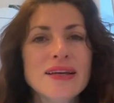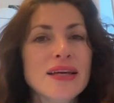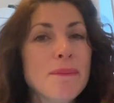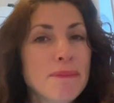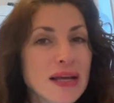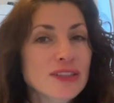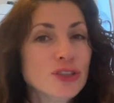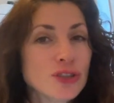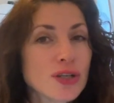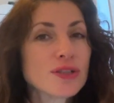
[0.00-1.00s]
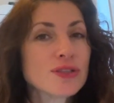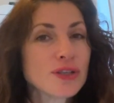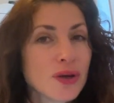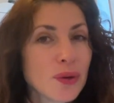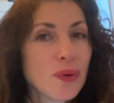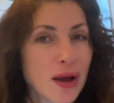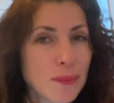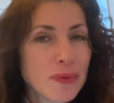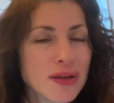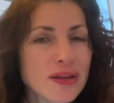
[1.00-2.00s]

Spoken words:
it might start to go up